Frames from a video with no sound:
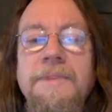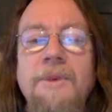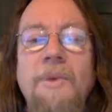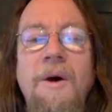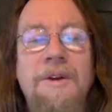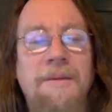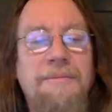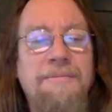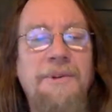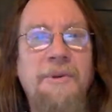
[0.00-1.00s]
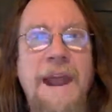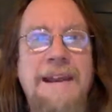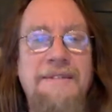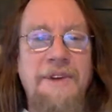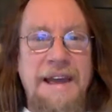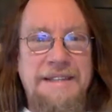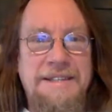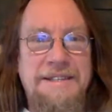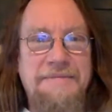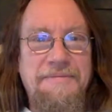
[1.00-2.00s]
You're welcome. Great
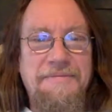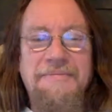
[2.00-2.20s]
advice.